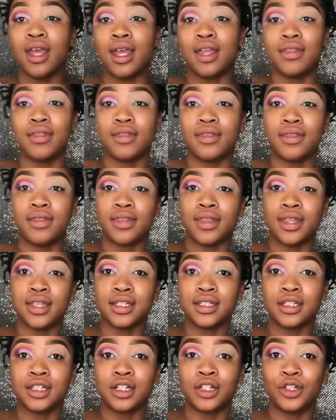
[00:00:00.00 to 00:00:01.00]
and
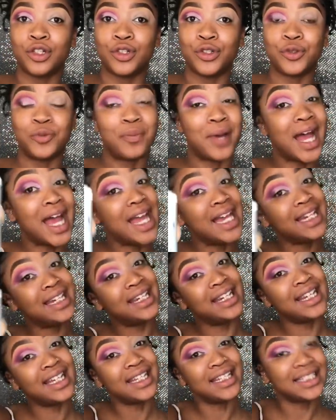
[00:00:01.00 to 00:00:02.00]
this glue by
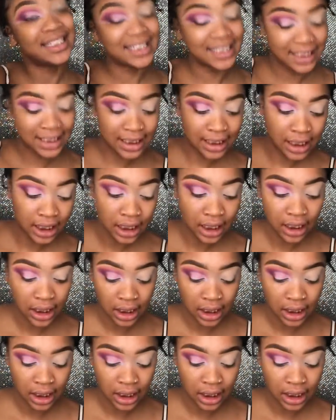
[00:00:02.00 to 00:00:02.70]
NYX.